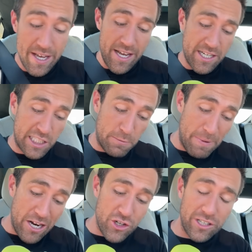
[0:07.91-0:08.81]

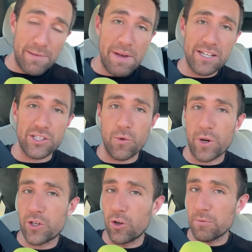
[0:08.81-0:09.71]
especially based on what
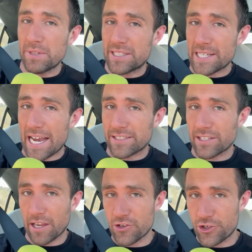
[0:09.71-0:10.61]
Goldman Sachs
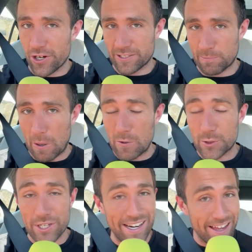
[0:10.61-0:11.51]
uh, just
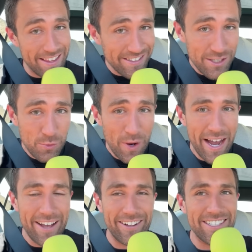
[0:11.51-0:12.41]
posted. This is
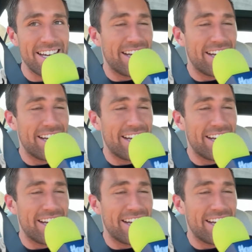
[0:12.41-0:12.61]
wild.